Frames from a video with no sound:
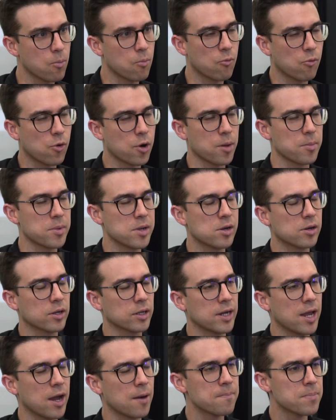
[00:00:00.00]
From what I'm
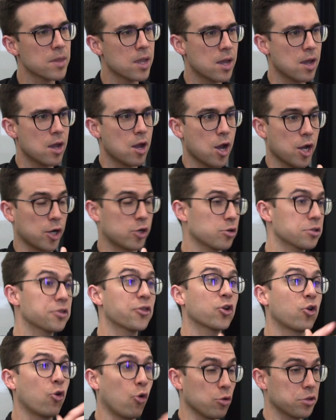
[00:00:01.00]
hearing now. Across
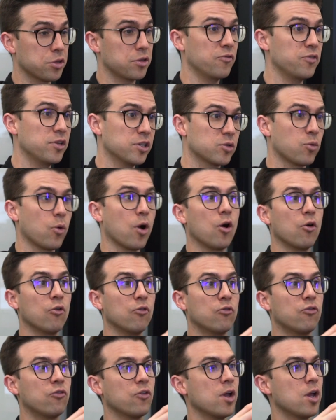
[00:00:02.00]
the course of year
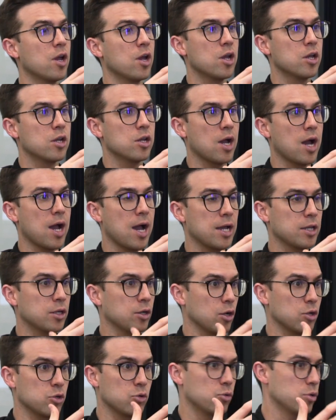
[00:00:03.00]
12, you
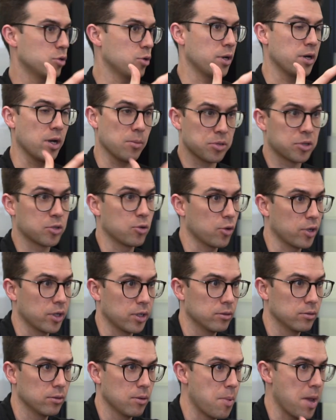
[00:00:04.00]
know, you end up
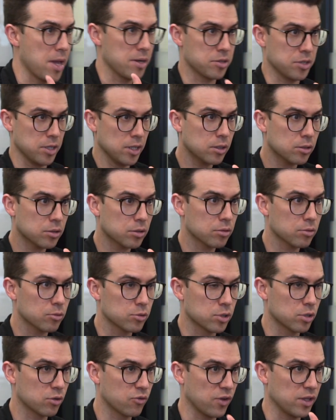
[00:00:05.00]
scoring a band 6,
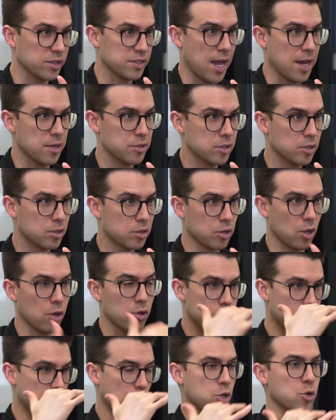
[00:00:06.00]
which is fantastic. So,
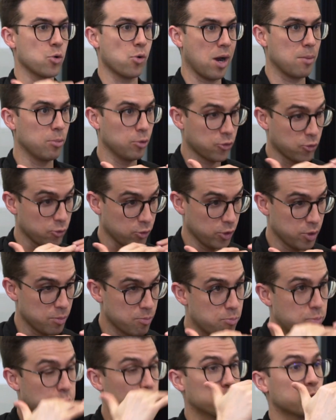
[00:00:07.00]
you know, you were able to really
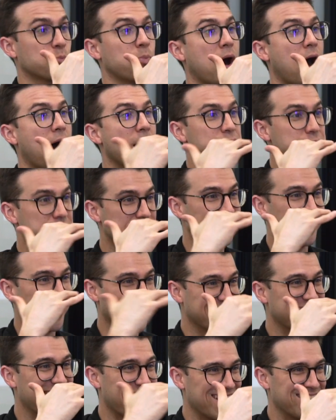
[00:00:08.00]
push past
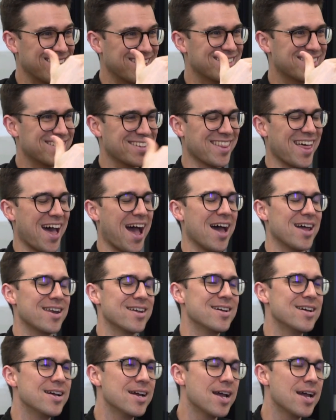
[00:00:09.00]
and get into that.